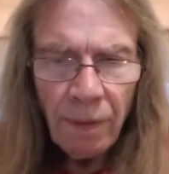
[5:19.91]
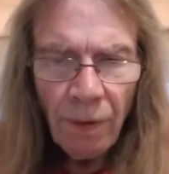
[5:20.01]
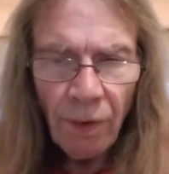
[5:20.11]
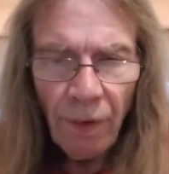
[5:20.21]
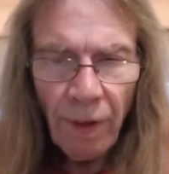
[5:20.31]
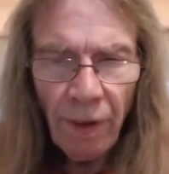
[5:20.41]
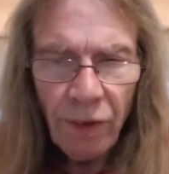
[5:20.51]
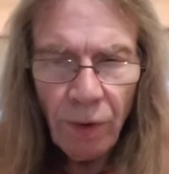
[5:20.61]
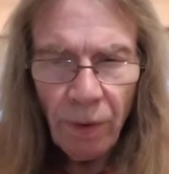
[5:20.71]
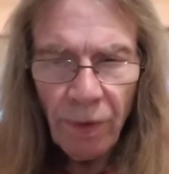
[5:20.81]
So there are
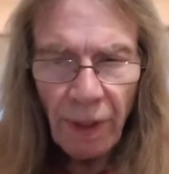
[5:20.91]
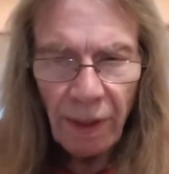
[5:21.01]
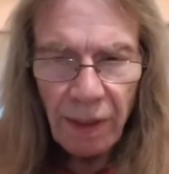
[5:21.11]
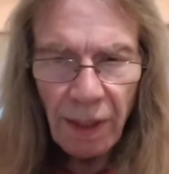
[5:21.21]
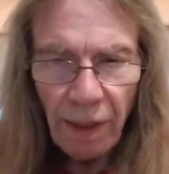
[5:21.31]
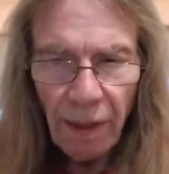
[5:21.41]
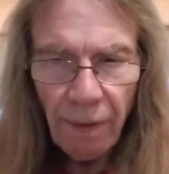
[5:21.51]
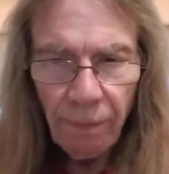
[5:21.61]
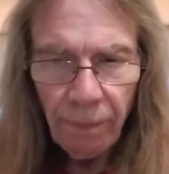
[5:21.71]
two things here.